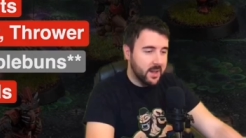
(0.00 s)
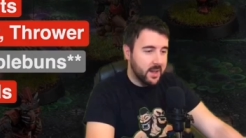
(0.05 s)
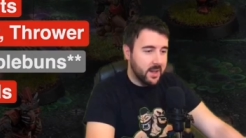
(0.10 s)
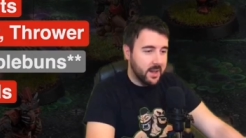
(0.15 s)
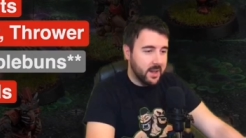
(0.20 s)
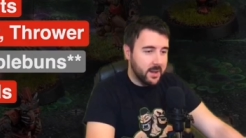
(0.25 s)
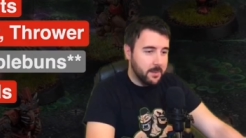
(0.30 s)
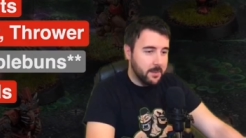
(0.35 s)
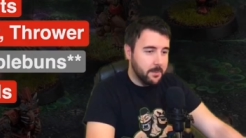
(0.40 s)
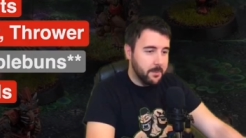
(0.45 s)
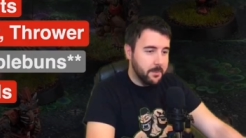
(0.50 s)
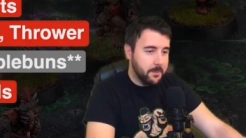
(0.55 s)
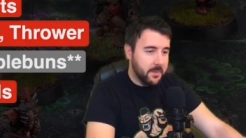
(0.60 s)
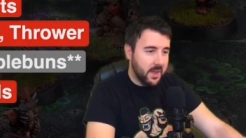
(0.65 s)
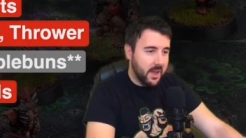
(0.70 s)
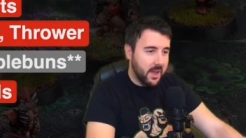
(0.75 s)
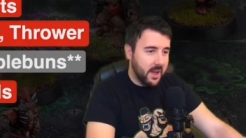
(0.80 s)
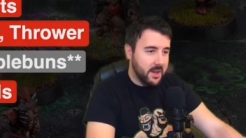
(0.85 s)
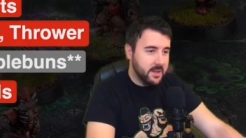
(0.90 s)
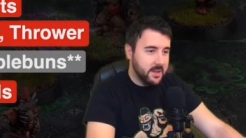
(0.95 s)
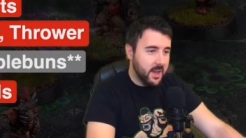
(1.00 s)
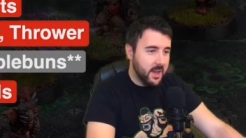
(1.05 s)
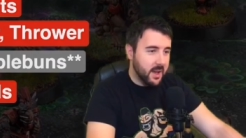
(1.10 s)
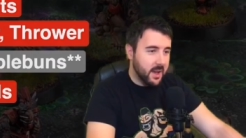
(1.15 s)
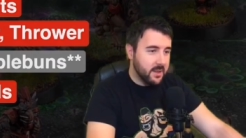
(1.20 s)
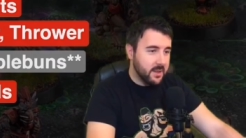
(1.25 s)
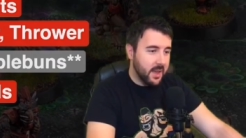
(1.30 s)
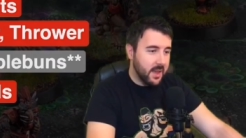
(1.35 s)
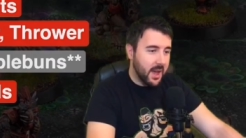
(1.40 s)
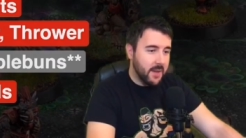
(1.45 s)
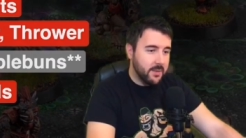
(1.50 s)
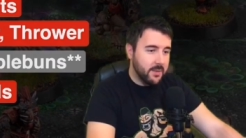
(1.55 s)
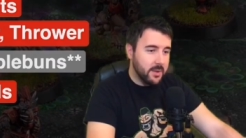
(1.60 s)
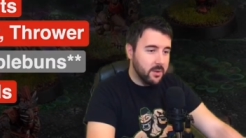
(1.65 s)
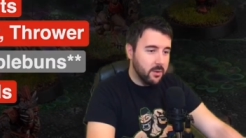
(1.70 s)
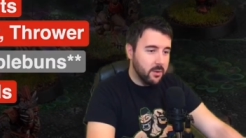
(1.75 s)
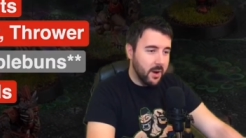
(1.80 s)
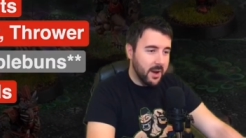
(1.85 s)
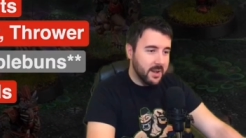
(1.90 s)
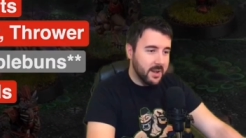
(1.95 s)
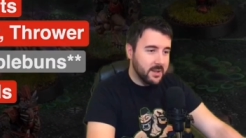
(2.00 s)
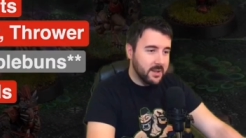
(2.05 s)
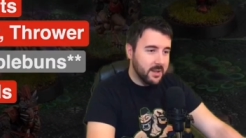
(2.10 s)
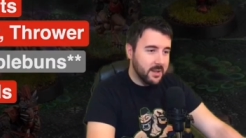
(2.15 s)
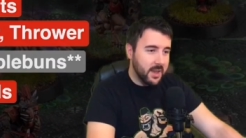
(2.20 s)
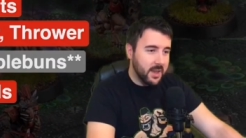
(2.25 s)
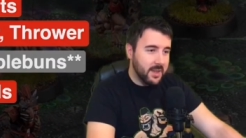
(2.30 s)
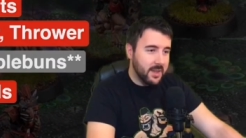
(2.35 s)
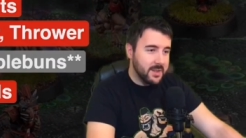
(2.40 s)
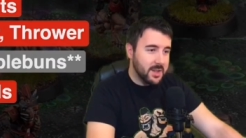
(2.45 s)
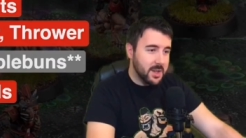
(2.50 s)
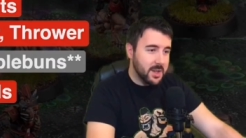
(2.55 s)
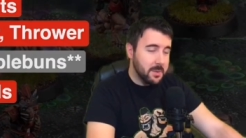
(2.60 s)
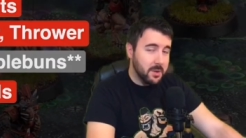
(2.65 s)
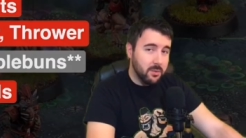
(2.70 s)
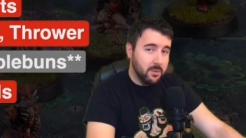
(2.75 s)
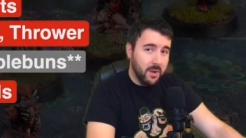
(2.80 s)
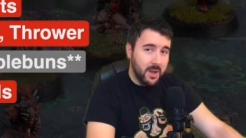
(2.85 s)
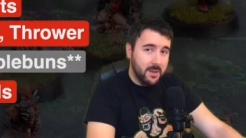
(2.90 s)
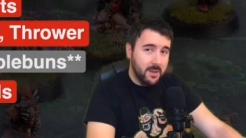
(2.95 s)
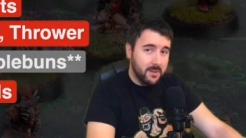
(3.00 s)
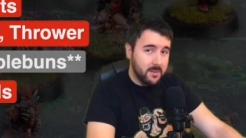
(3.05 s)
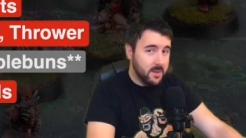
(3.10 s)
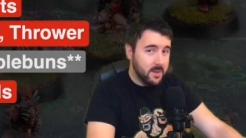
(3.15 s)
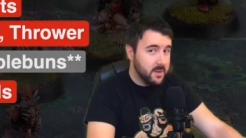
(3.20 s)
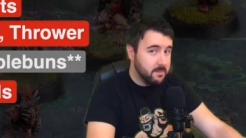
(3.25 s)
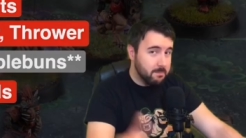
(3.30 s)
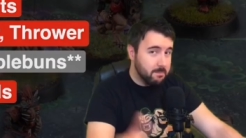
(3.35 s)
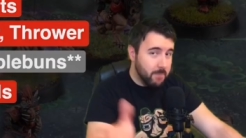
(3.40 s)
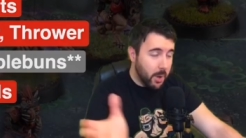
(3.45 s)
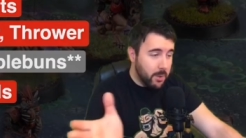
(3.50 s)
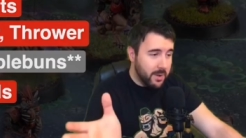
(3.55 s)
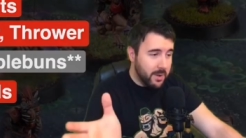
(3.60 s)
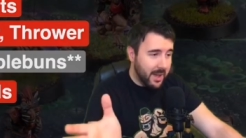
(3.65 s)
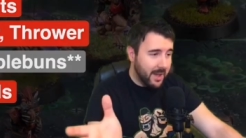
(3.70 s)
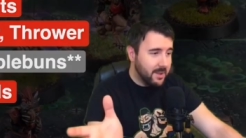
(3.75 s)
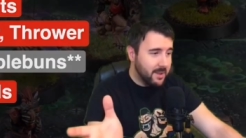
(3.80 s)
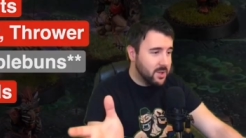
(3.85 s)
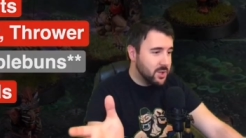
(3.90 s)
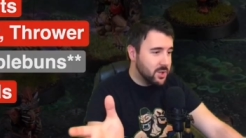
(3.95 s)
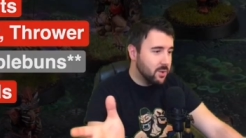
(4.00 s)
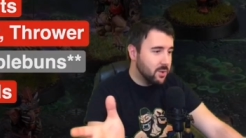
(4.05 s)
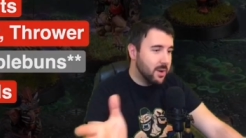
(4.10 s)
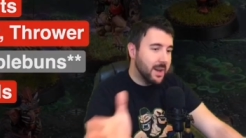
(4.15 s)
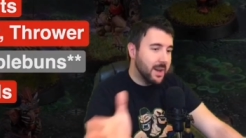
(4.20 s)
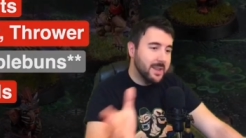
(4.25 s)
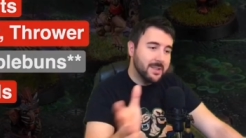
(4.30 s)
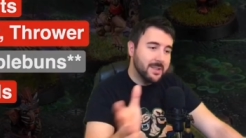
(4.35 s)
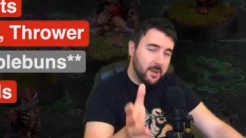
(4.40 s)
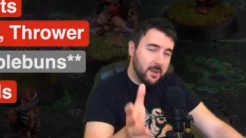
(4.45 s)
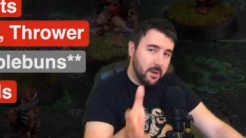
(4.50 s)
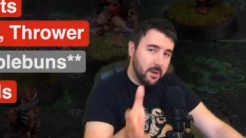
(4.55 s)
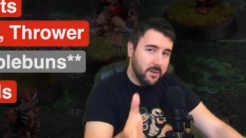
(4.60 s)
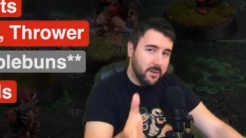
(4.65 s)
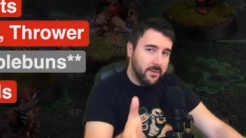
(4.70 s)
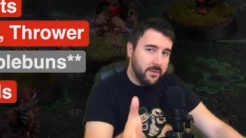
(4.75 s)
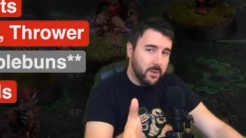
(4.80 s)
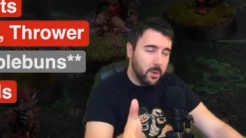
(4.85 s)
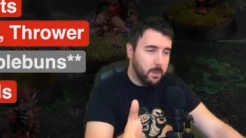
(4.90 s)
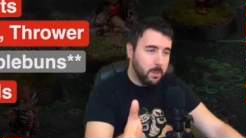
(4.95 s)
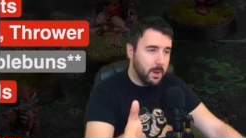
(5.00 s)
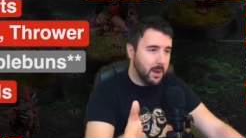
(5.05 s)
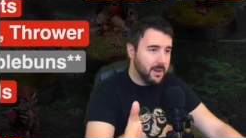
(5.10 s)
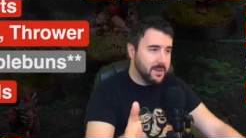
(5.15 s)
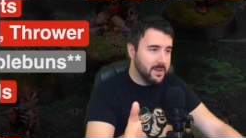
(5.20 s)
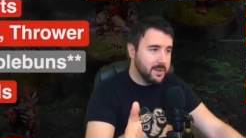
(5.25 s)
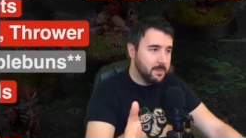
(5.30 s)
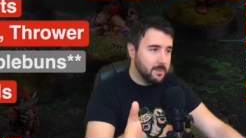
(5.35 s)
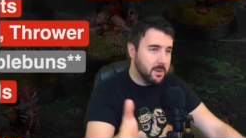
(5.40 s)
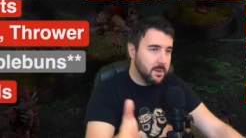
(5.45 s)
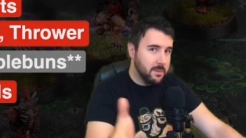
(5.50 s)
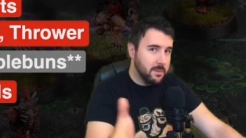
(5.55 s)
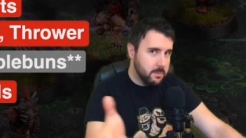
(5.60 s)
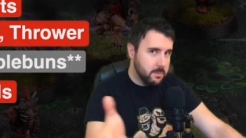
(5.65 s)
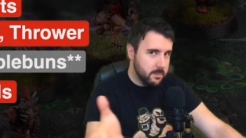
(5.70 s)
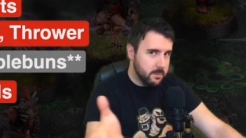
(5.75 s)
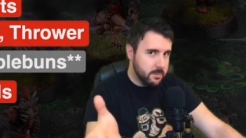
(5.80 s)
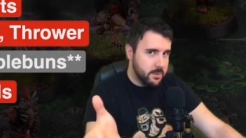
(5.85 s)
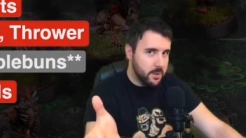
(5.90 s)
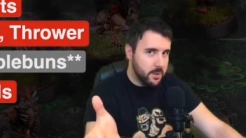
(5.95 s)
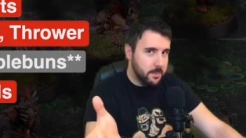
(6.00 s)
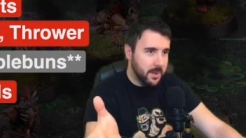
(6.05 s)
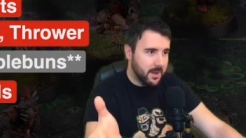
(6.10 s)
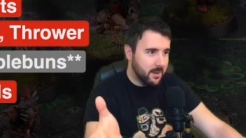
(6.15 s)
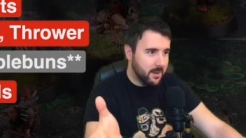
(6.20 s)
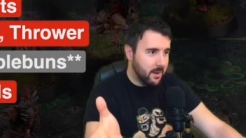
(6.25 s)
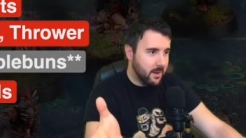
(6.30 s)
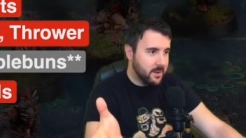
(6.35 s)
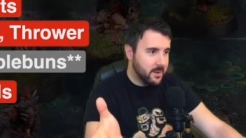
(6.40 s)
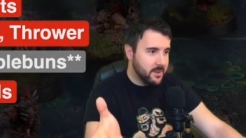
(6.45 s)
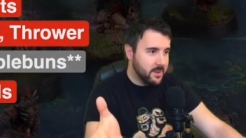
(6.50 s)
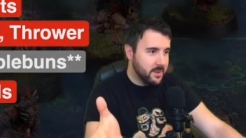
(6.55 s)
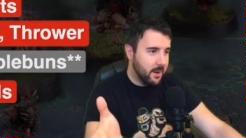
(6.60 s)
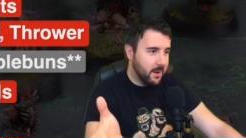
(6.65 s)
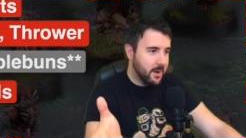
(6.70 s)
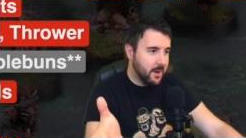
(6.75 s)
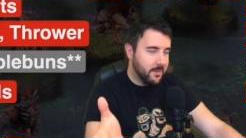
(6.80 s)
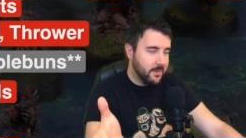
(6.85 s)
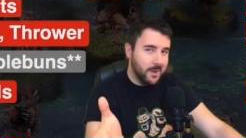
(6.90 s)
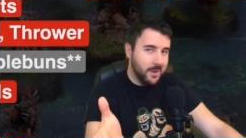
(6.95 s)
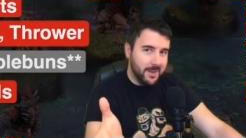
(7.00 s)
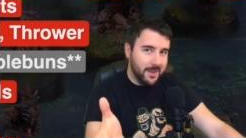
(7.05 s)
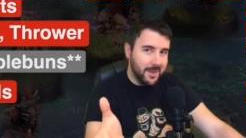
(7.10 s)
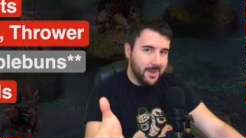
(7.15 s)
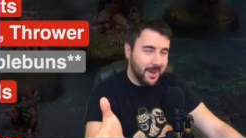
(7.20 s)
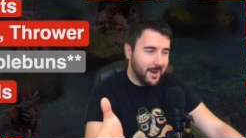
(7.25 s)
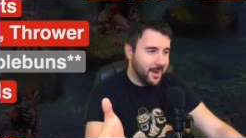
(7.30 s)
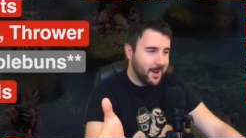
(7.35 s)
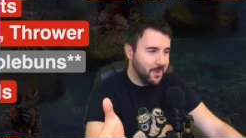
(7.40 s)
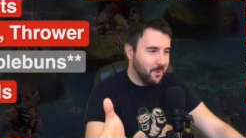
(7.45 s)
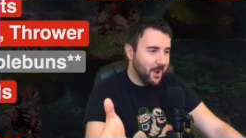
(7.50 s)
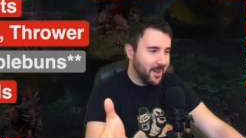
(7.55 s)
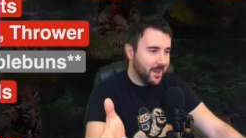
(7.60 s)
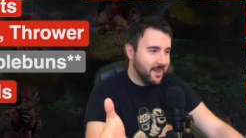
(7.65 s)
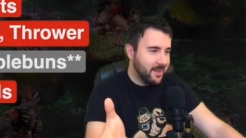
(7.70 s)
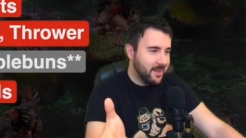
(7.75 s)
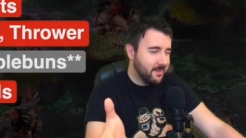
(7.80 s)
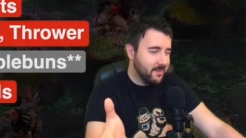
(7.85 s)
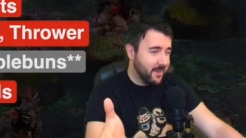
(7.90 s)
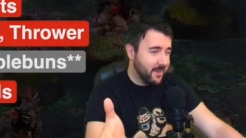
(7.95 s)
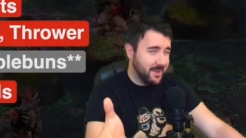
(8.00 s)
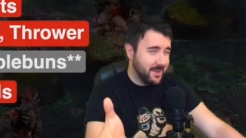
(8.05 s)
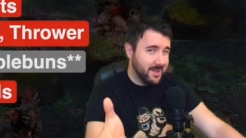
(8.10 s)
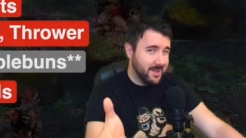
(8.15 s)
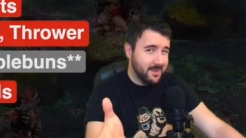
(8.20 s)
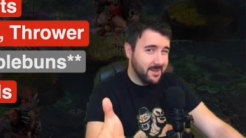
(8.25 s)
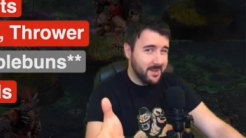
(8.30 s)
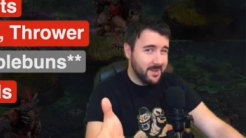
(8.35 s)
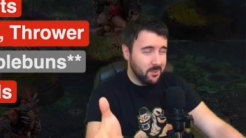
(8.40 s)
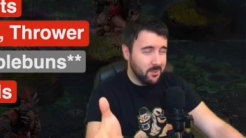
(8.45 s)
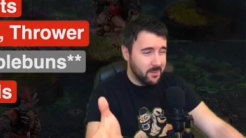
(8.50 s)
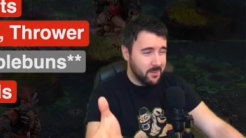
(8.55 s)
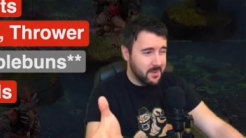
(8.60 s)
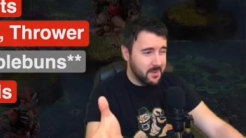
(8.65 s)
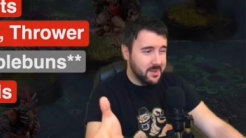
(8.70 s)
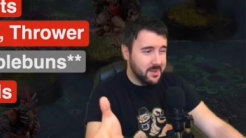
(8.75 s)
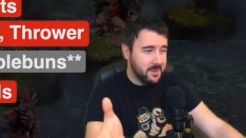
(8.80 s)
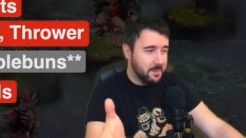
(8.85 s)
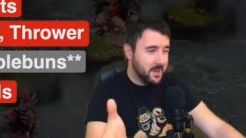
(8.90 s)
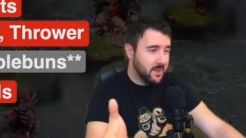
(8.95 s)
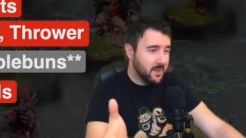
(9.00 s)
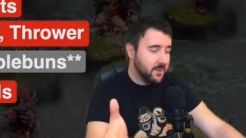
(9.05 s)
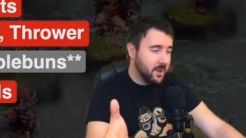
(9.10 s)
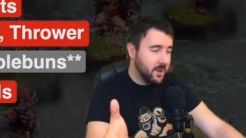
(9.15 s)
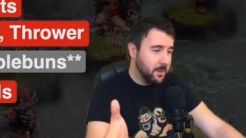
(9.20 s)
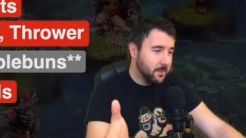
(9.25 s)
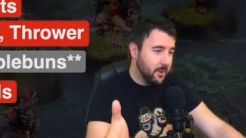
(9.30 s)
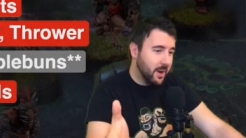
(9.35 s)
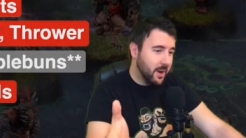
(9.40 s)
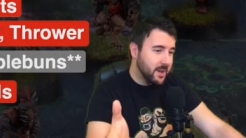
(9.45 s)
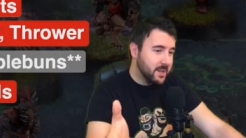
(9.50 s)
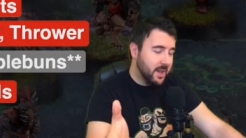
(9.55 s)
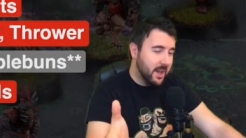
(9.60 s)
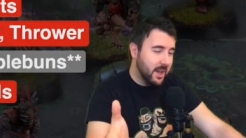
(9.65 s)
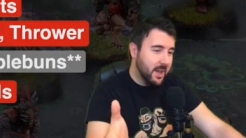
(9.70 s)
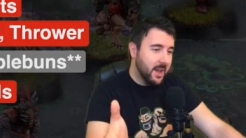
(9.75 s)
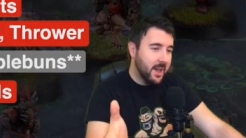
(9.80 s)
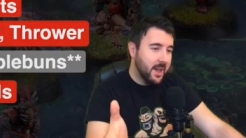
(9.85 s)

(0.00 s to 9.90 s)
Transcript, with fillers: Um, and yeah, having Grak is going to be great. He's bonehead, sure, and he's a 4+, plus, but your big guys are kind of like that anyway. In fact, it's almost a bit of an upgrade.